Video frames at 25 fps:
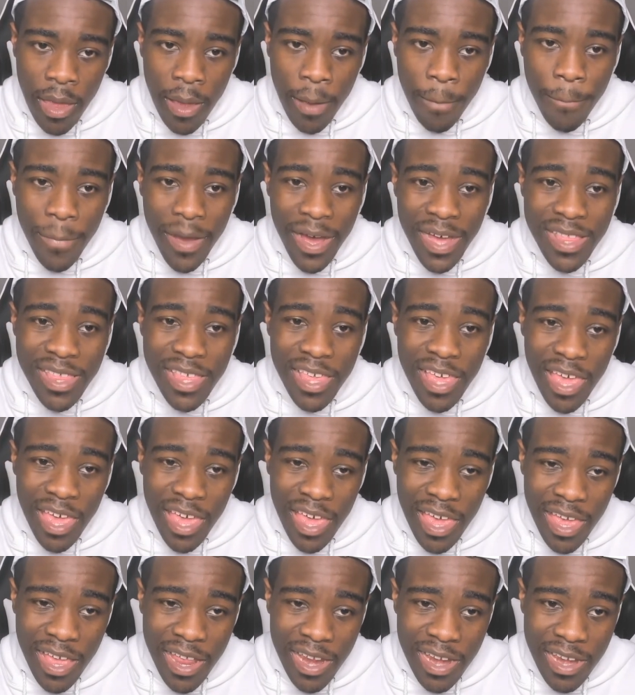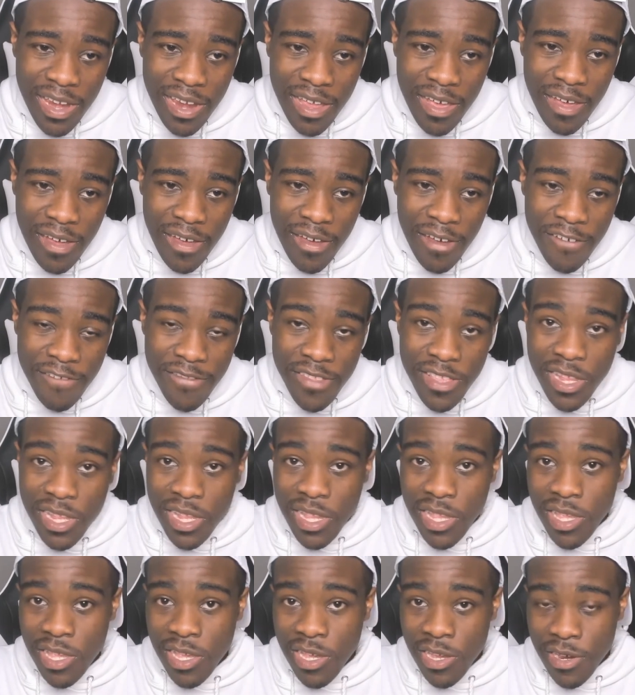by the end of
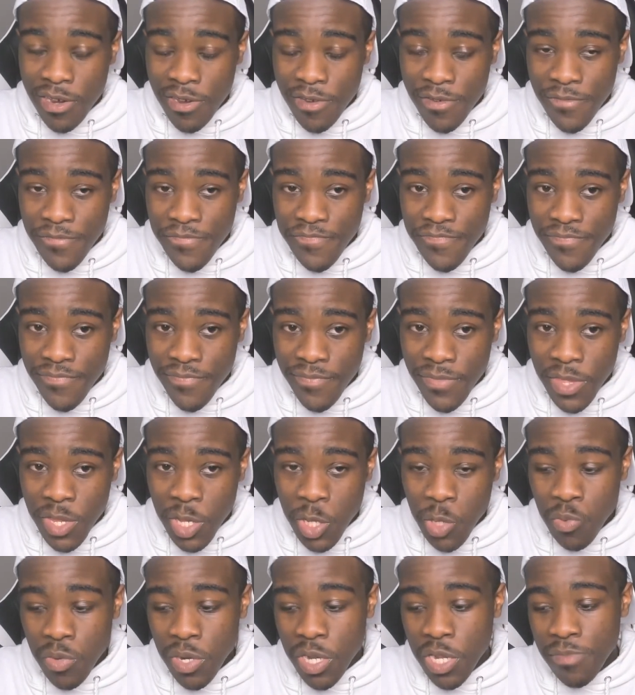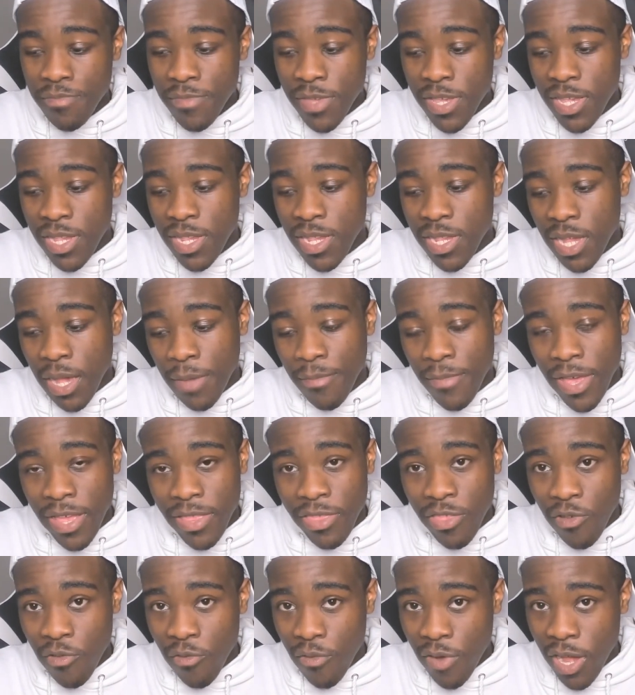this year. So, which means I'm
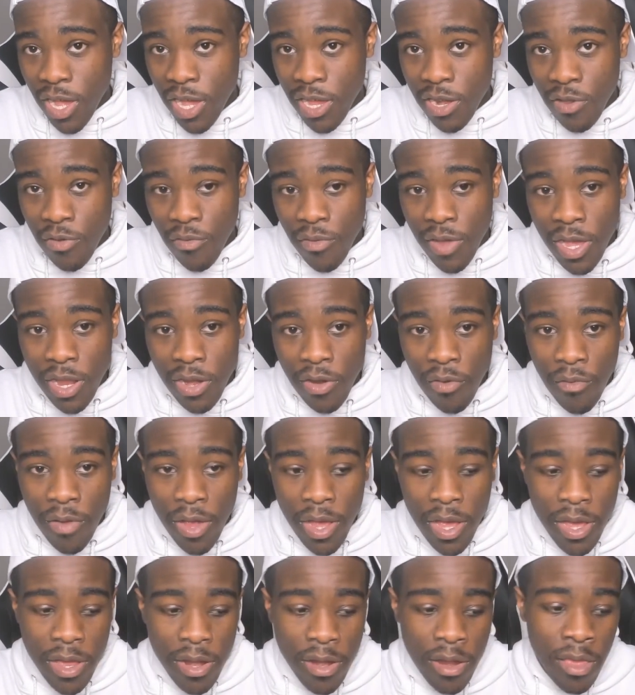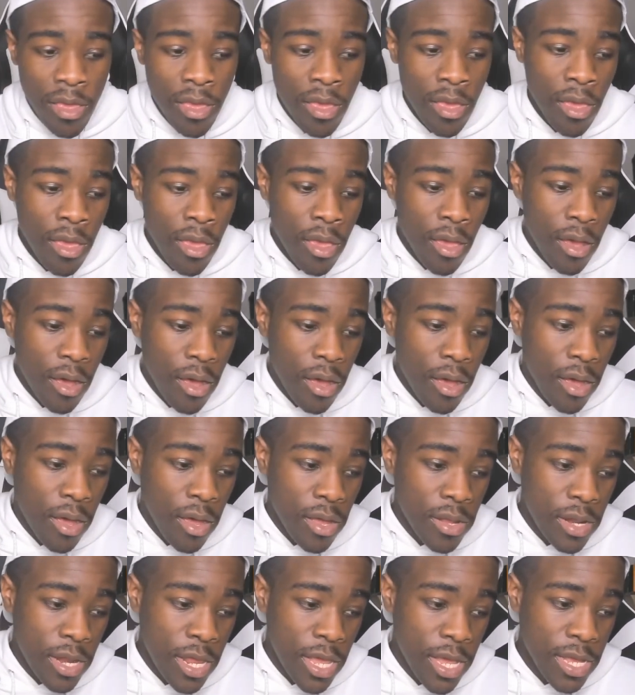at the grind, grind, grind.
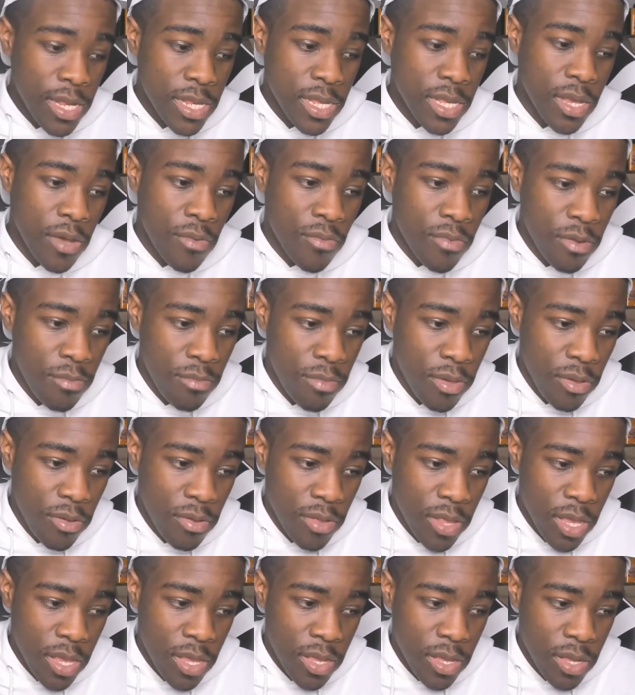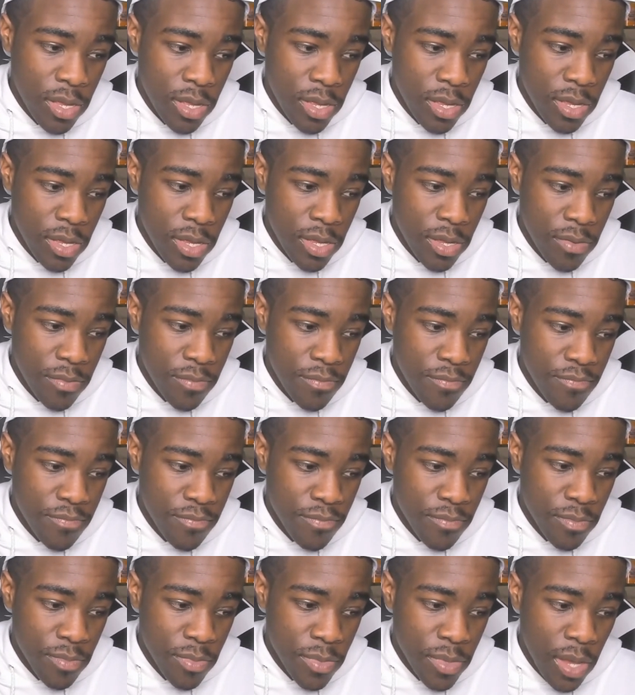Uh, next, I want to build like a. Um,
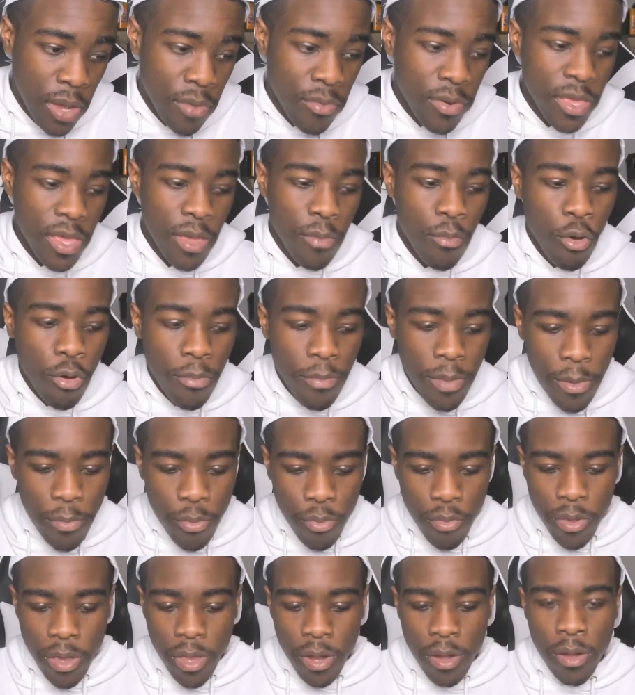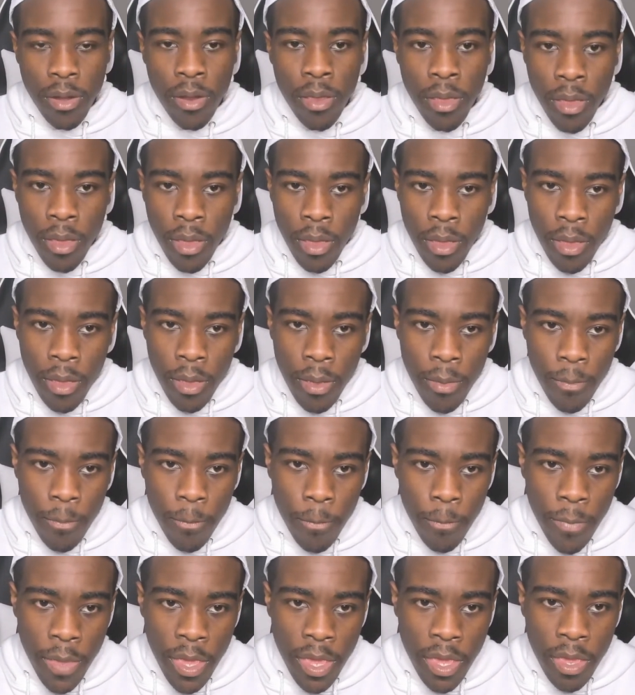I want to get more people in,
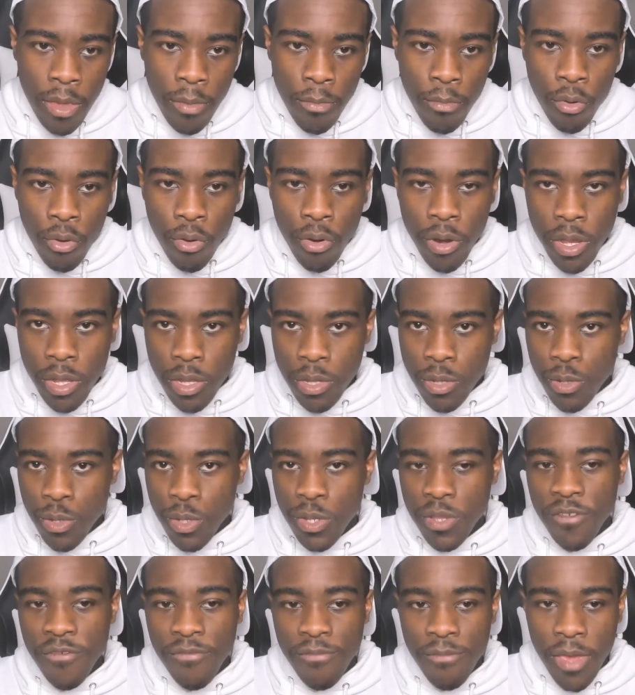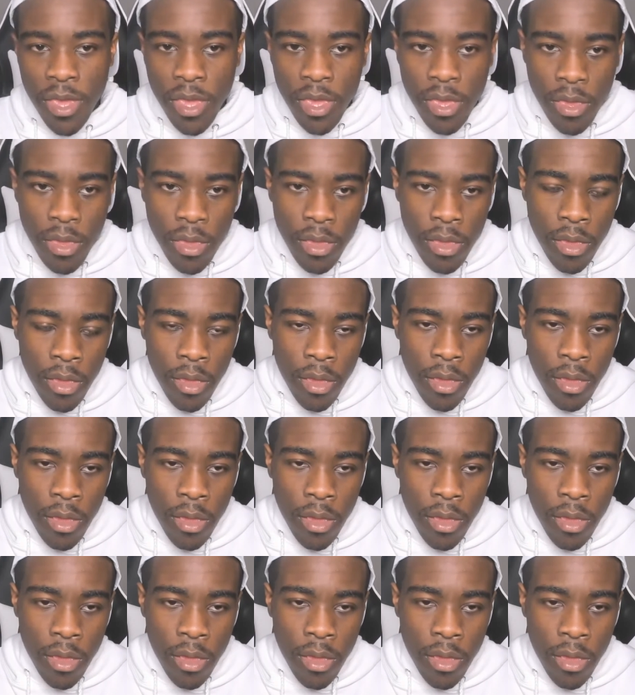make it more inclusive, make it